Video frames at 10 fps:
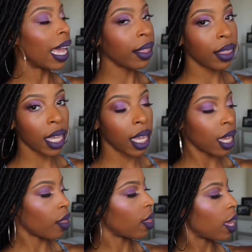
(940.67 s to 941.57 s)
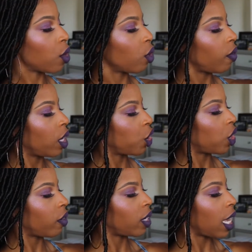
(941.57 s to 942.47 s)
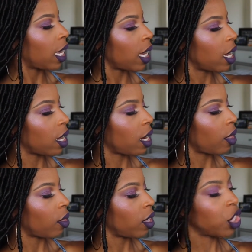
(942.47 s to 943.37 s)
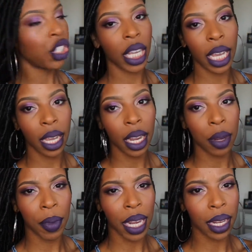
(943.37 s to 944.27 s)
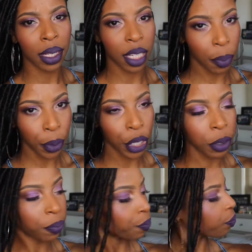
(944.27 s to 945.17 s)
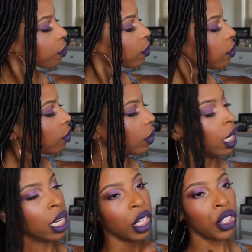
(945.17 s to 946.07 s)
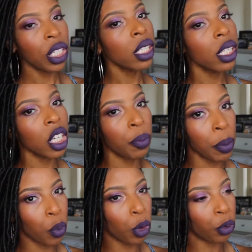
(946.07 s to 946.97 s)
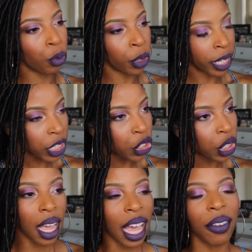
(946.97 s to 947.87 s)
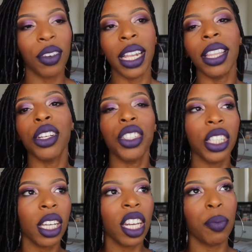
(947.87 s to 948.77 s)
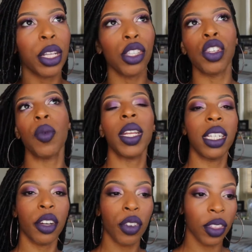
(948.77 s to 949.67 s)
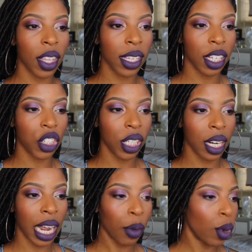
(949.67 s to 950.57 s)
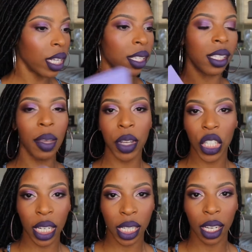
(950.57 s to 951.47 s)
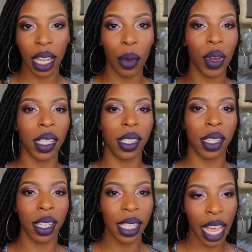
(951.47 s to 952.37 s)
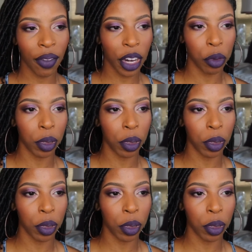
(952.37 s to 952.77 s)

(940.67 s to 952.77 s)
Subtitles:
I think that Norvina should have taken this shade and made it deeper, just a little bit more rich. I feel like there just could have been so many different things that she did. I wanted to see a magenta, I wanted to see a sapphire